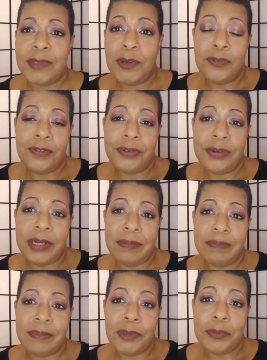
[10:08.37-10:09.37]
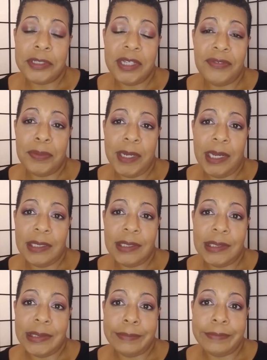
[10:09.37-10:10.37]
over almost
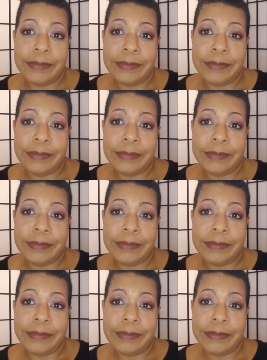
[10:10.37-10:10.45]
everybody's.